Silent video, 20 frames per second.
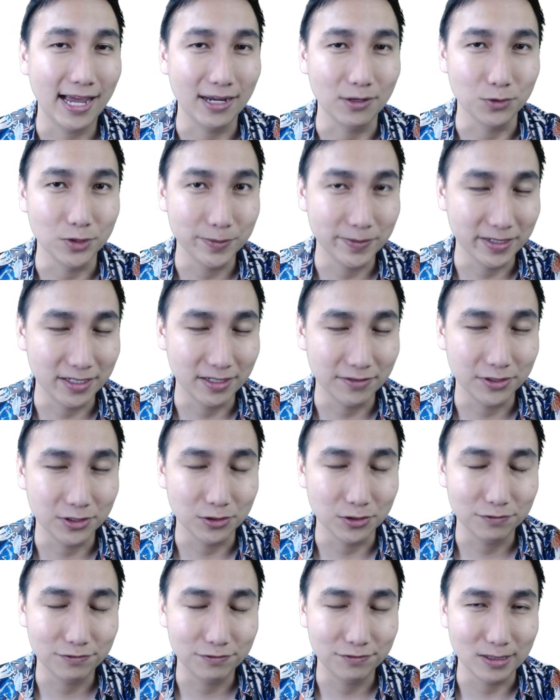will be giving
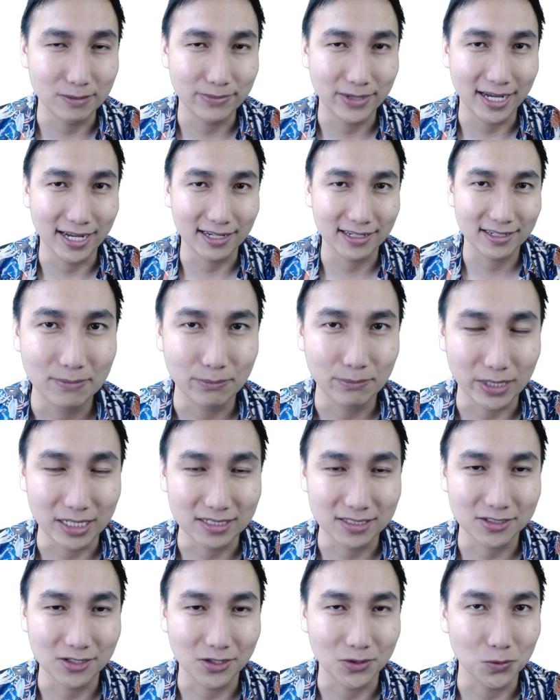you feedback
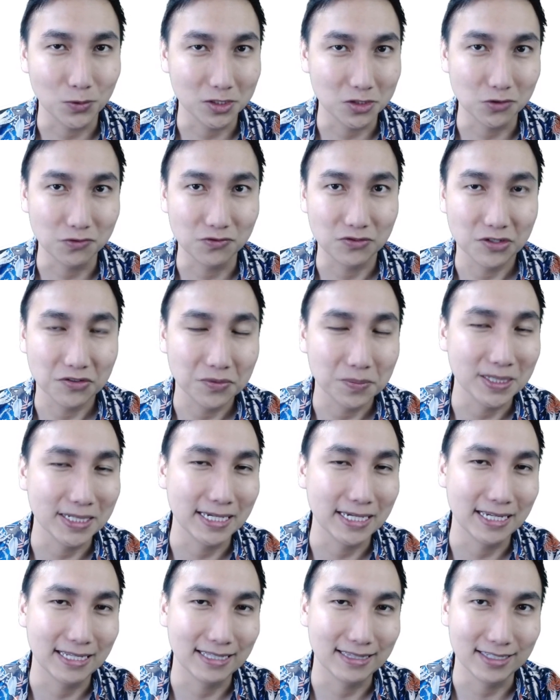based on what you've given
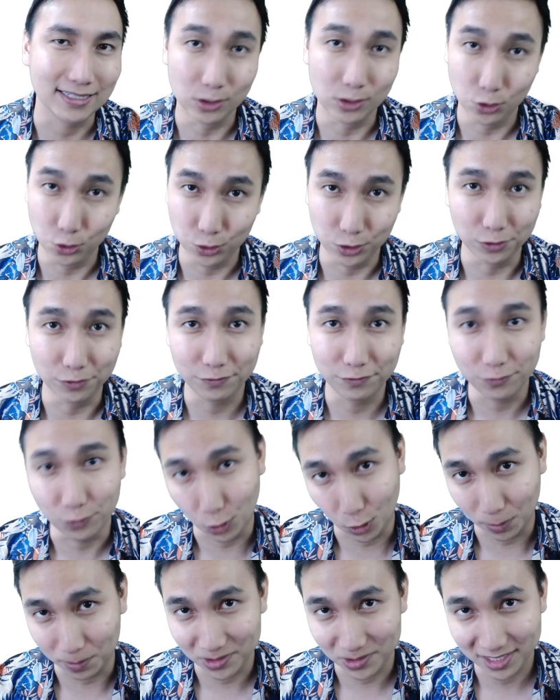me in the Google
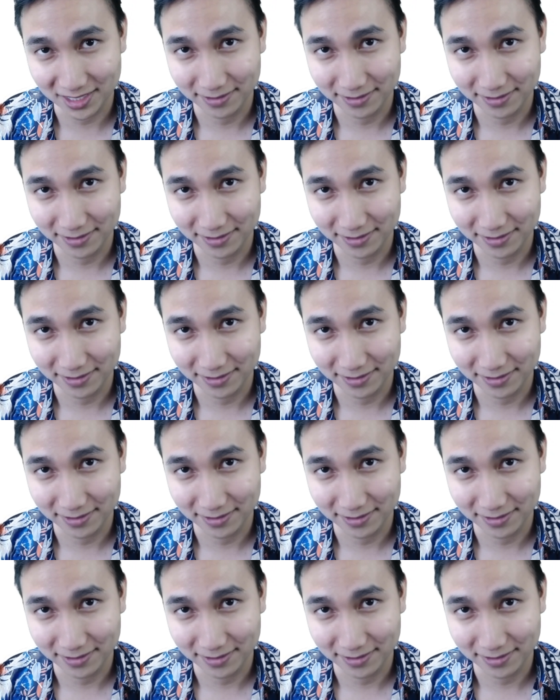Forms.